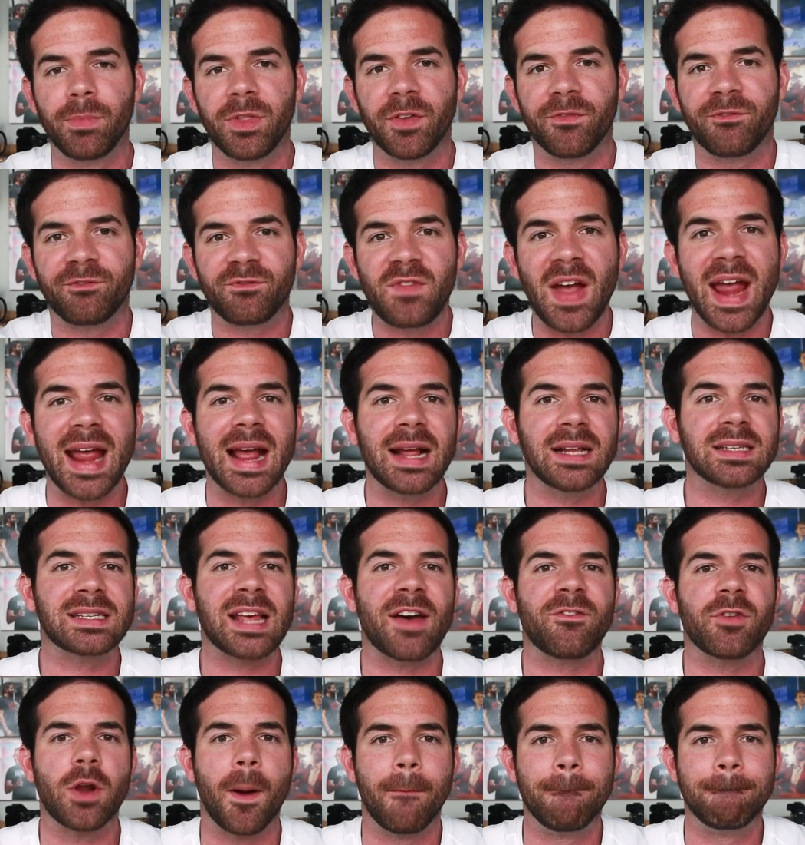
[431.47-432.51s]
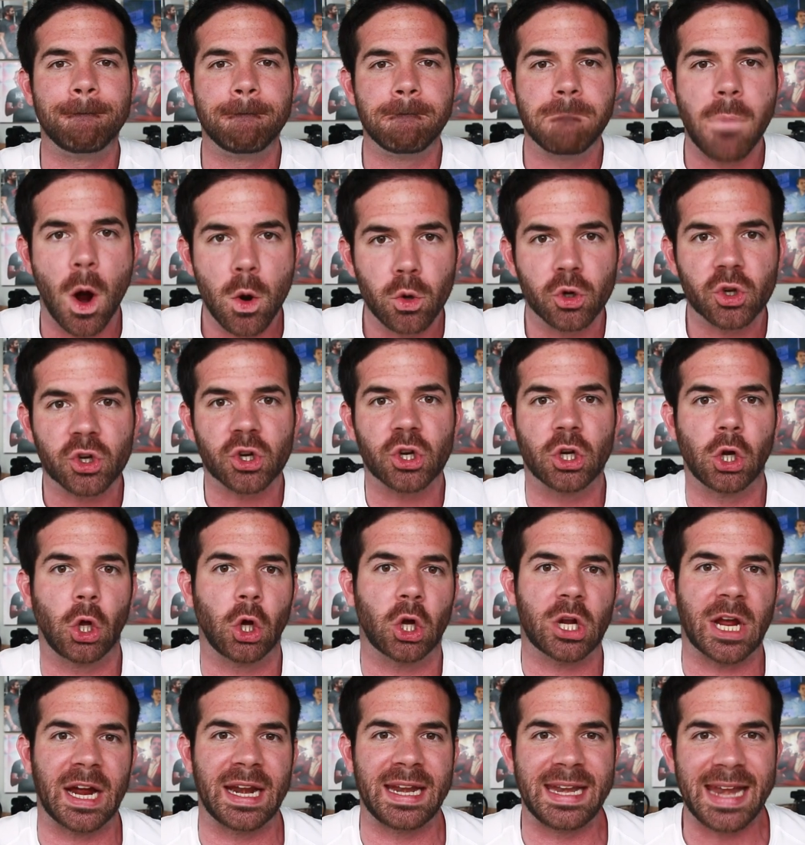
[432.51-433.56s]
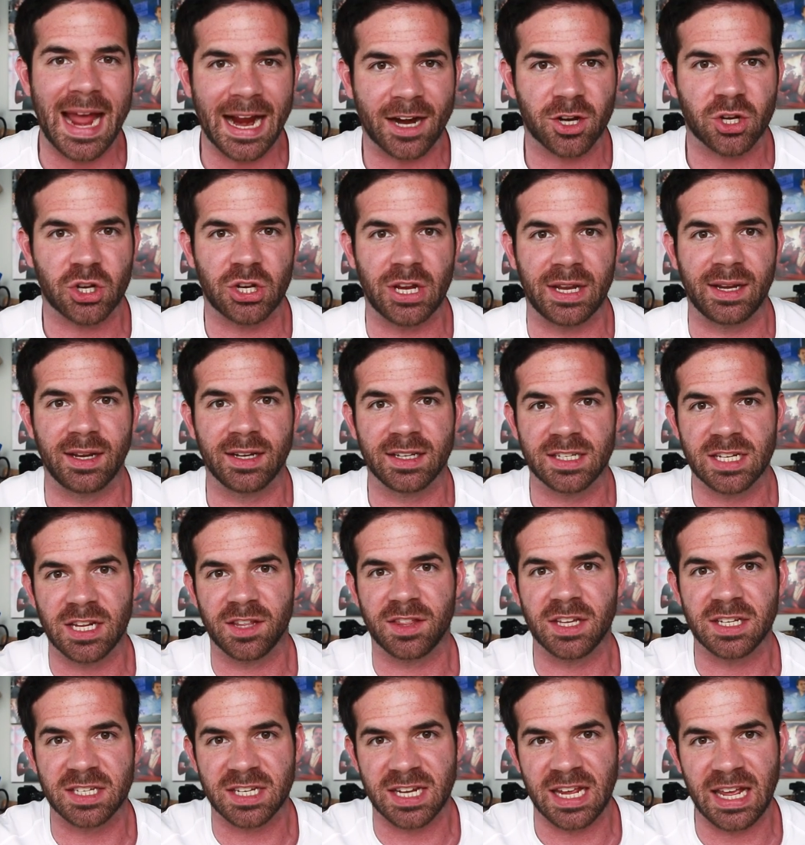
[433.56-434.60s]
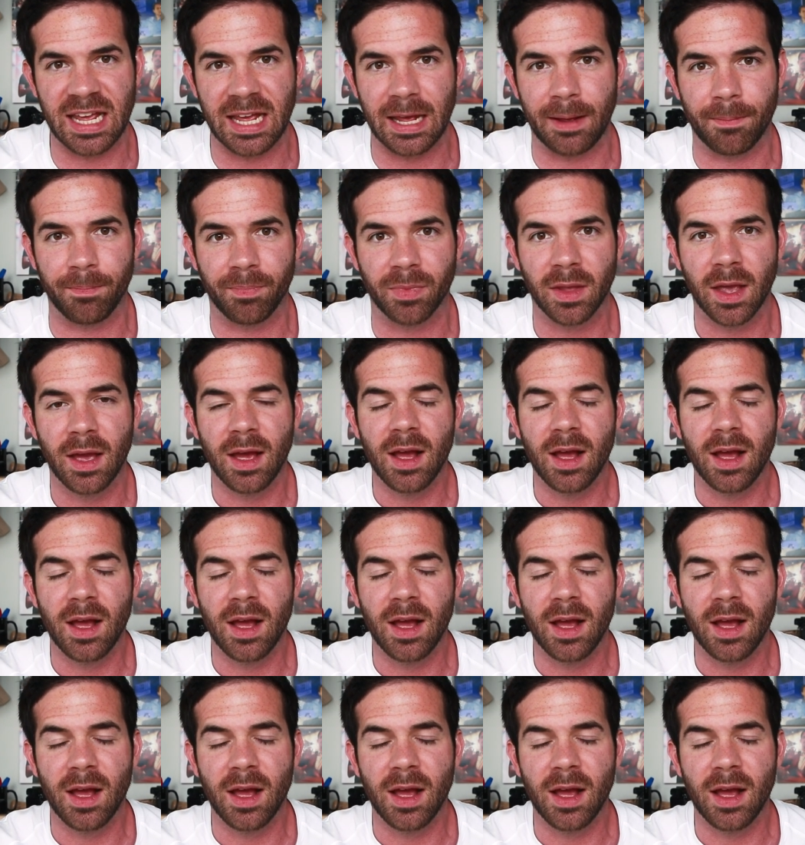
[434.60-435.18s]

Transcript: the fans have an emotional connection to the team.